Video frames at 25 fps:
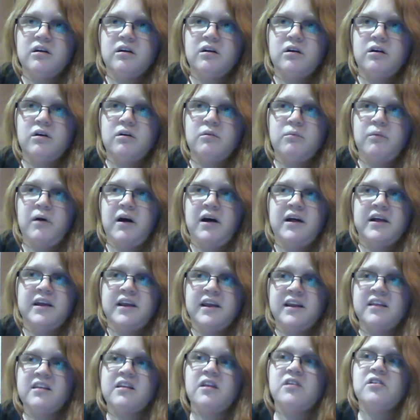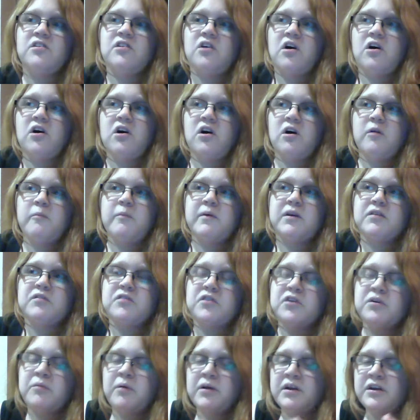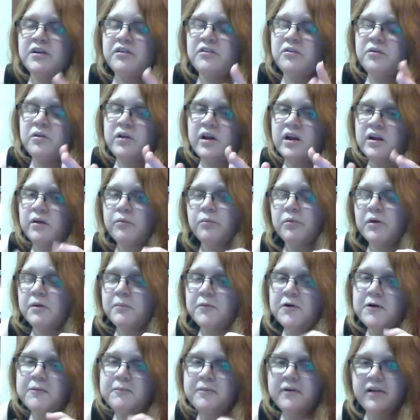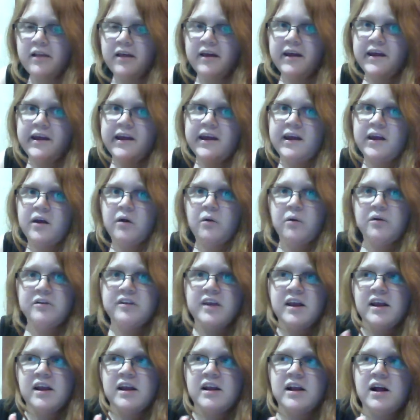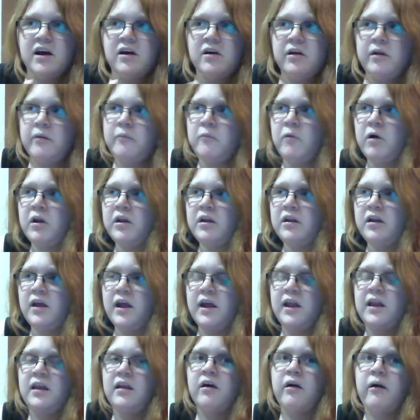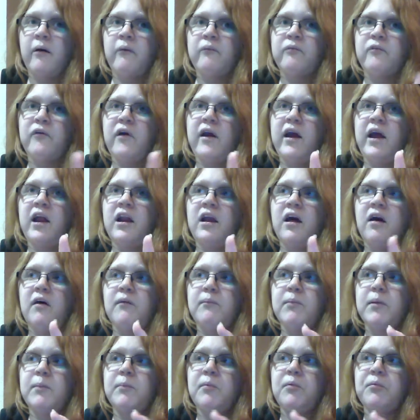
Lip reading: While it is a doll, but if you want to do like reborn play or take it out and are afraid of people